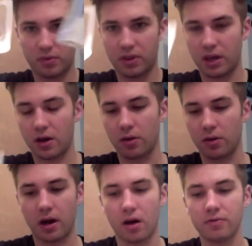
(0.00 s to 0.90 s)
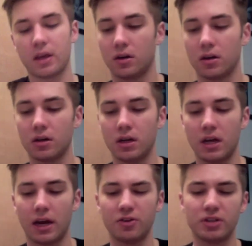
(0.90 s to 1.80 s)
thing all the way off, and
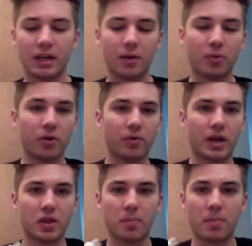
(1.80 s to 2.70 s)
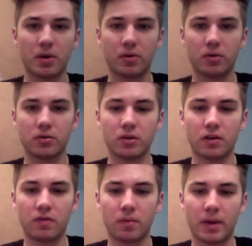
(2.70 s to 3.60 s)
I usually kind of pour it right in the middle
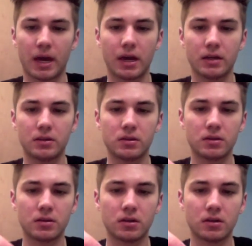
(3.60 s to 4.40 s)
of the pads.